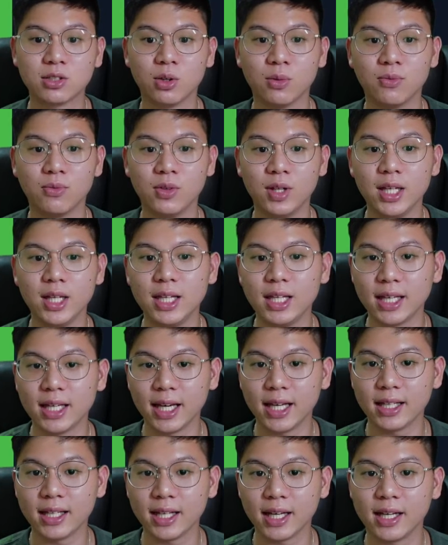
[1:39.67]
Hopefully he
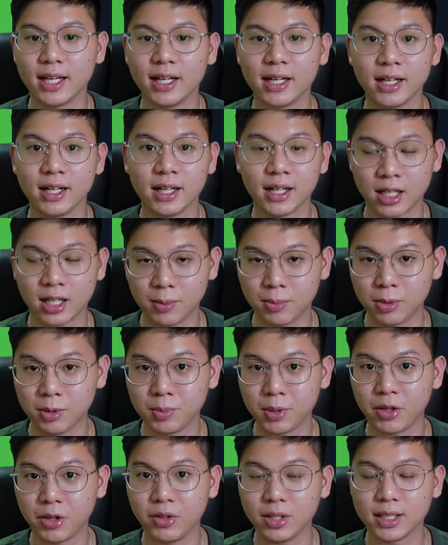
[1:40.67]
can get a couple
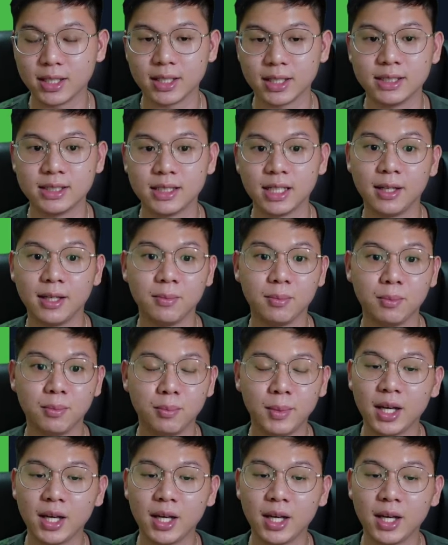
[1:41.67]
more returns and